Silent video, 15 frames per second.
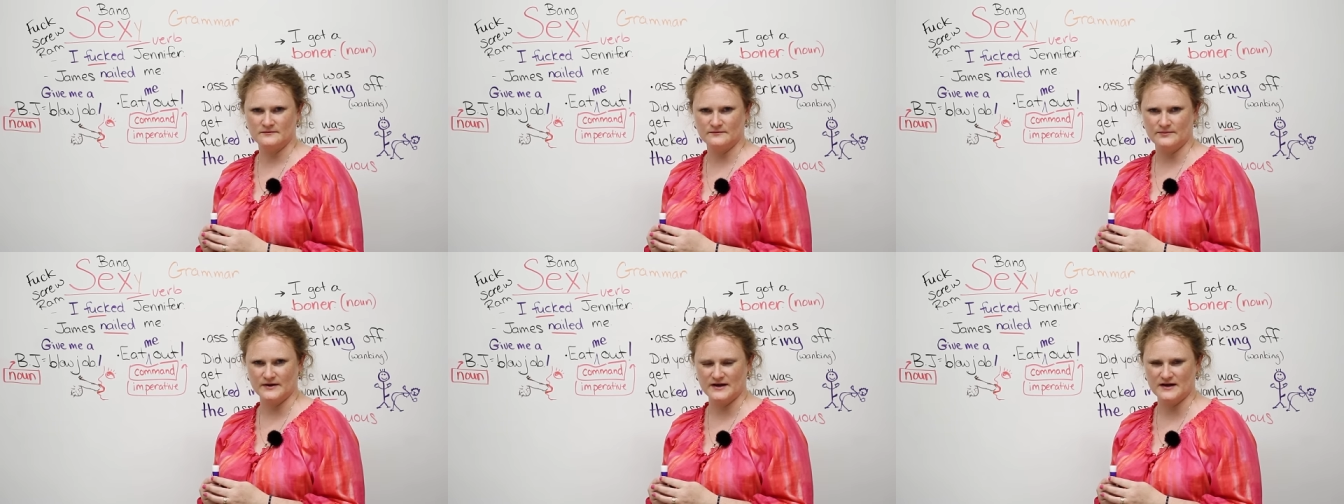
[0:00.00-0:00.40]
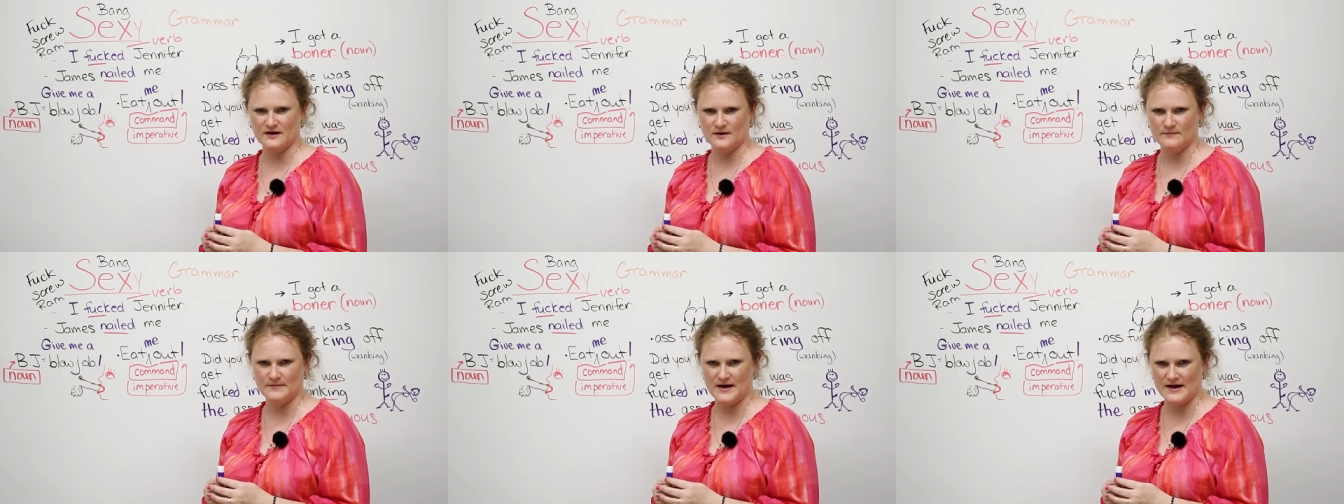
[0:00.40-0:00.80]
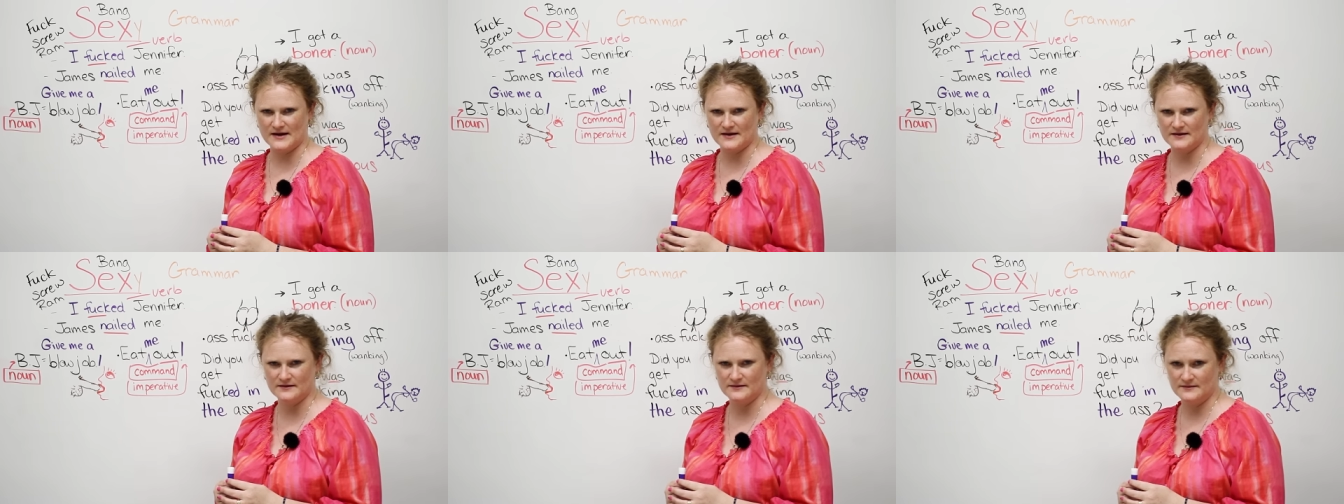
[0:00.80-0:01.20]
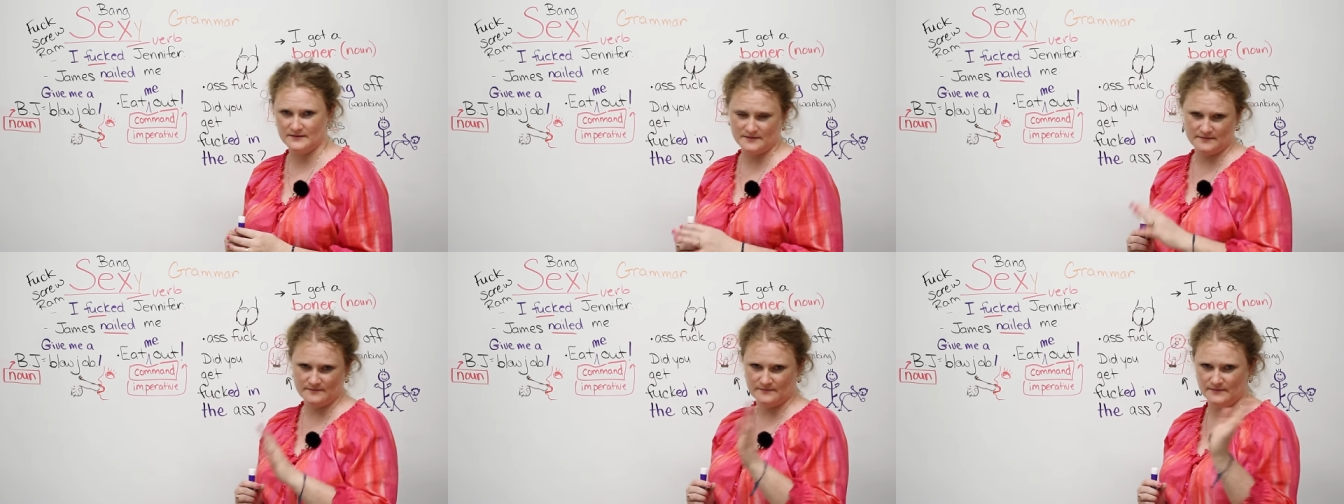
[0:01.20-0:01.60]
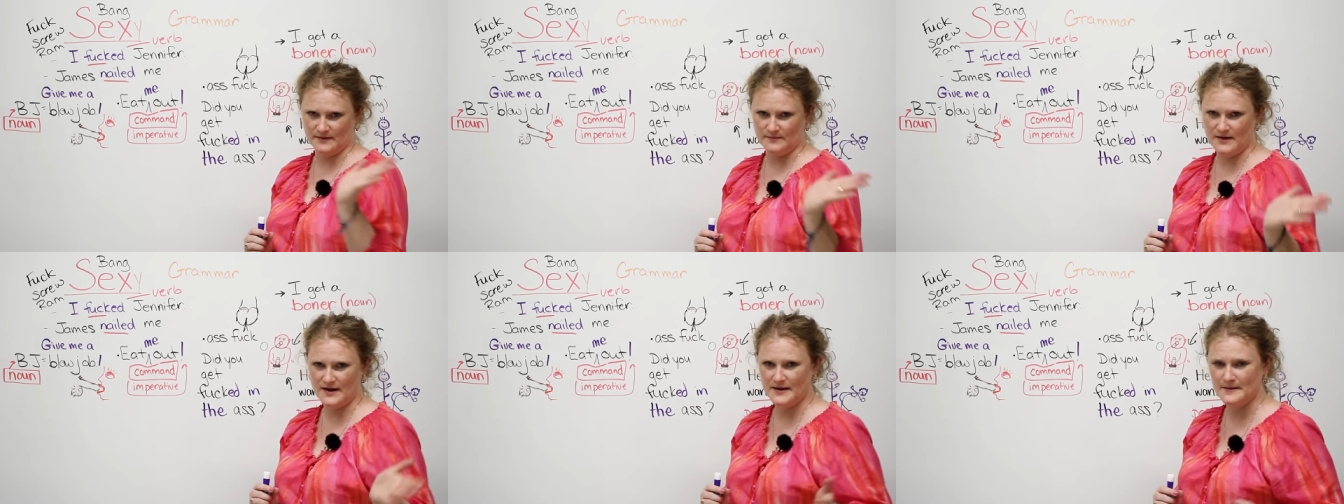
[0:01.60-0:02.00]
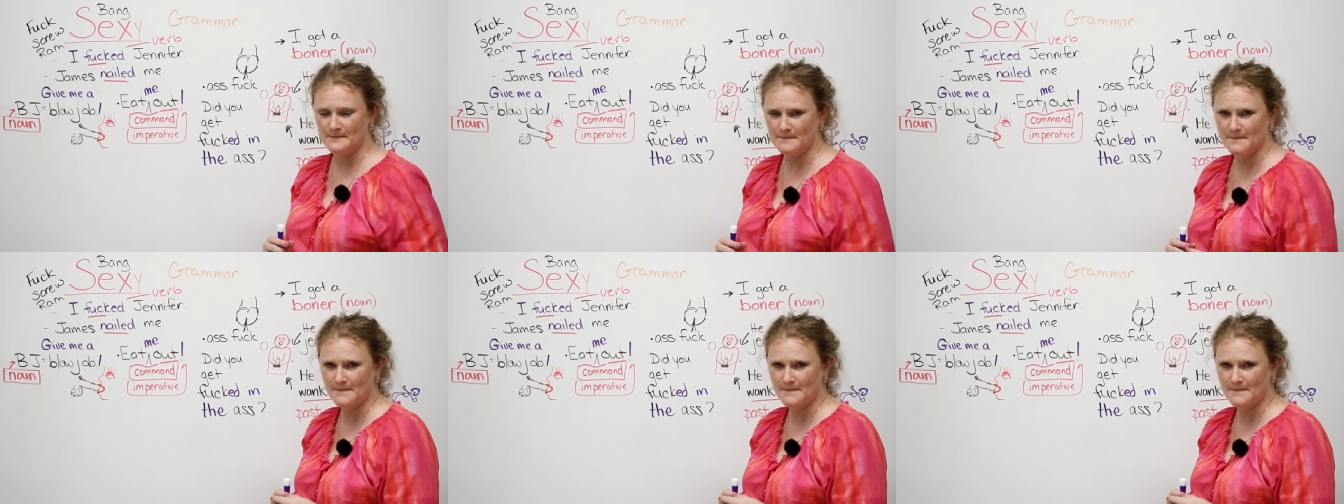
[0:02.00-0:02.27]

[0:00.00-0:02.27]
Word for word: Bring it on back. Bye bye.